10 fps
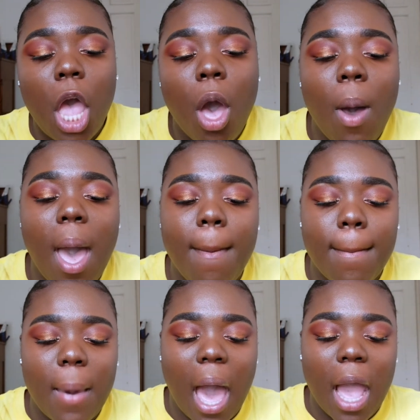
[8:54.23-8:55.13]

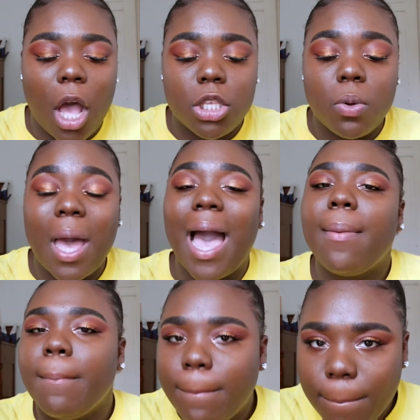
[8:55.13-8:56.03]
I also
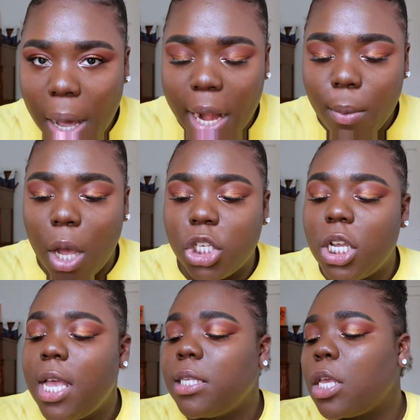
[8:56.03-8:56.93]
got body
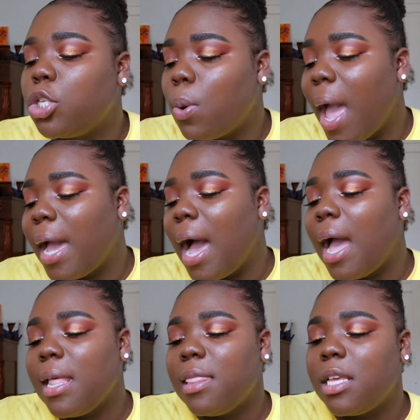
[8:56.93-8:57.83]
washes. So I
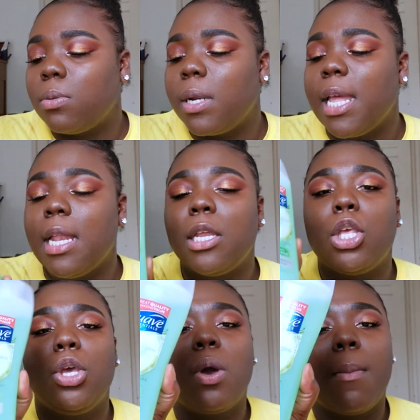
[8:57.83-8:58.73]
got this one in
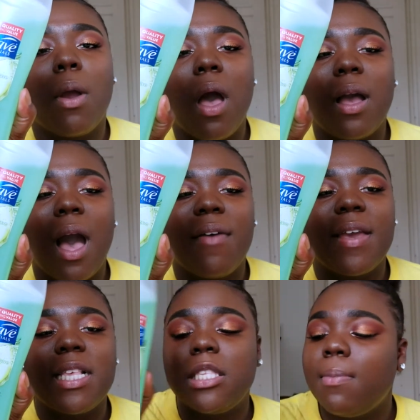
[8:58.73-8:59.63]
Cucumber
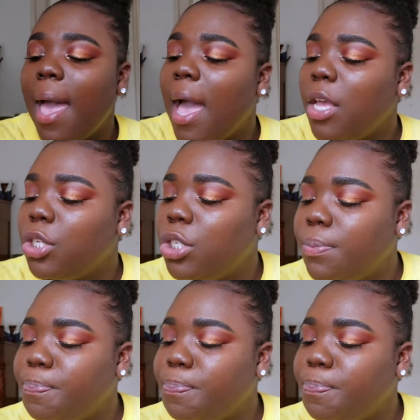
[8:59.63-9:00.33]
Agave Smash,